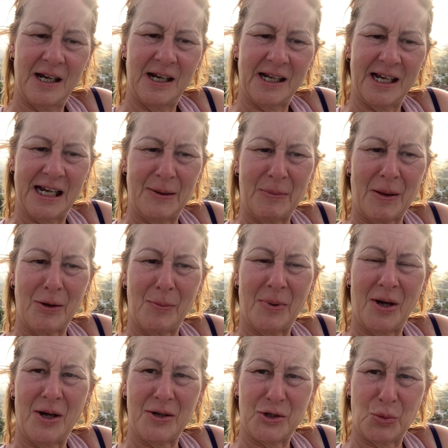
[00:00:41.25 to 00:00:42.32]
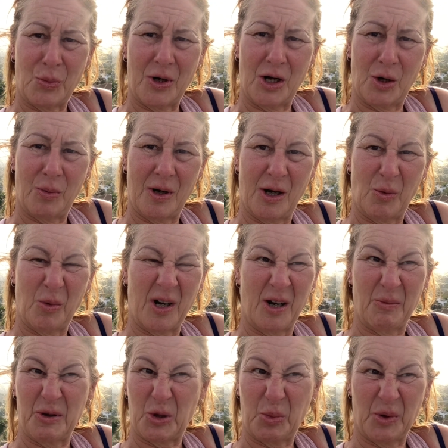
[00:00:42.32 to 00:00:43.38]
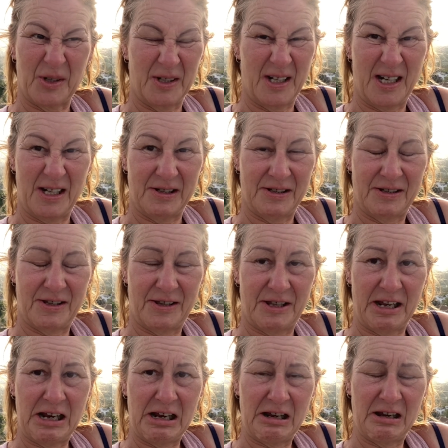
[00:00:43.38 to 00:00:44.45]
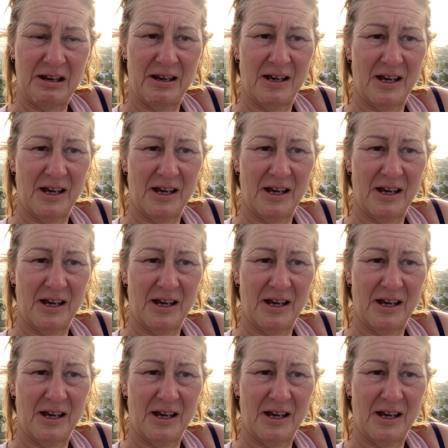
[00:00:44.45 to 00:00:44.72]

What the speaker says: kicking me up the butt to work, work, work, which wasn't his thing.